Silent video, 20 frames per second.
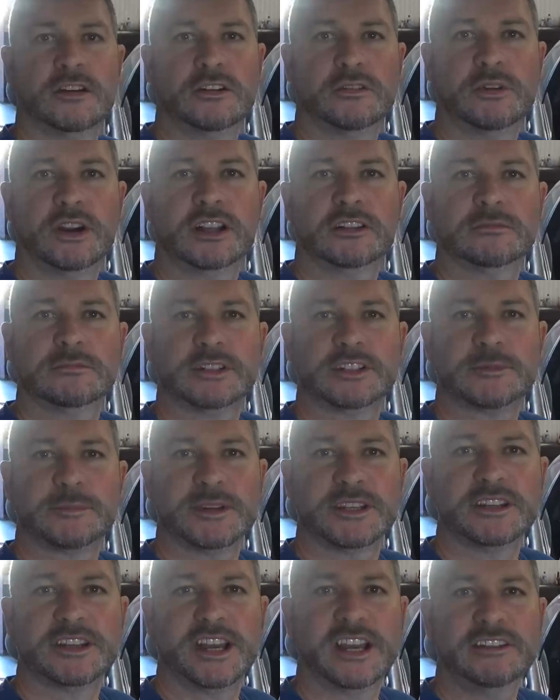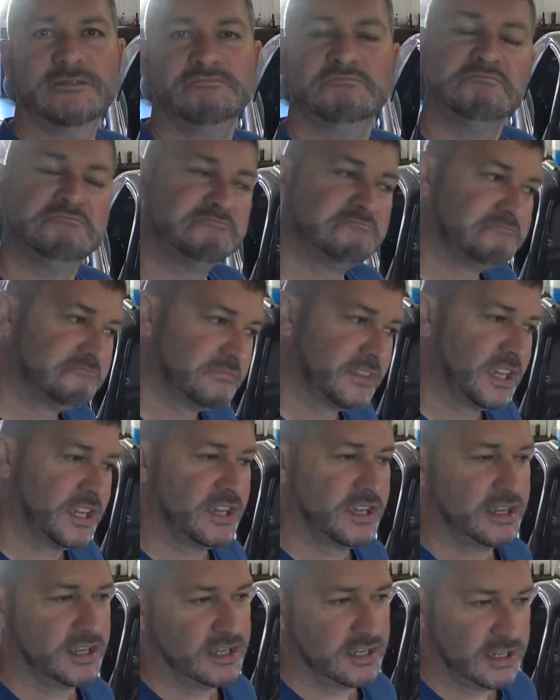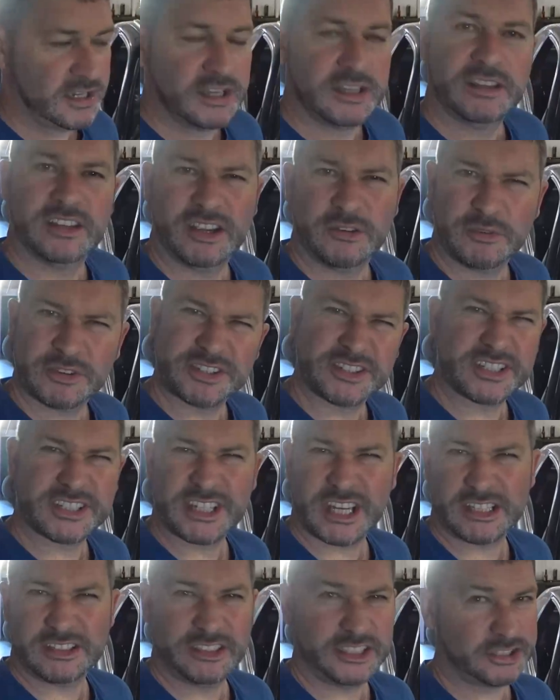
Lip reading: Well, it's been done. It wasn't exactly a